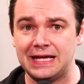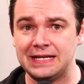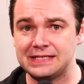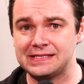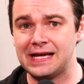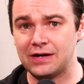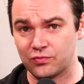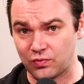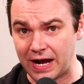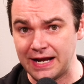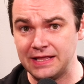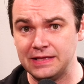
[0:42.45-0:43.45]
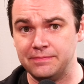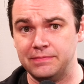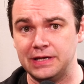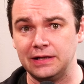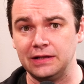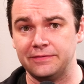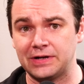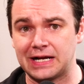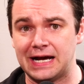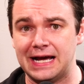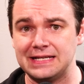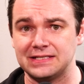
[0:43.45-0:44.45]
and it sat right in the middle of
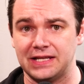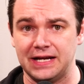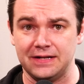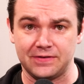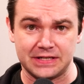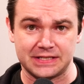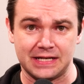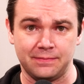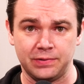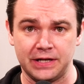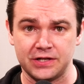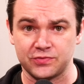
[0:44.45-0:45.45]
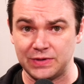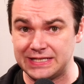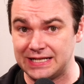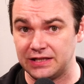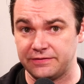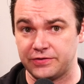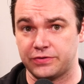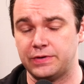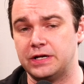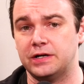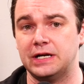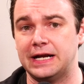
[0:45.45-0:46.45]
Akai's line of cassette players retailing for
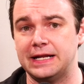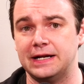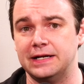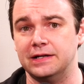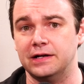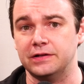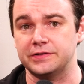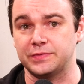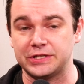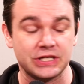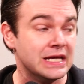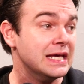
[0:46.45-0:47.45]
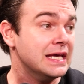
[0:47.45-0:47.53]
$399, which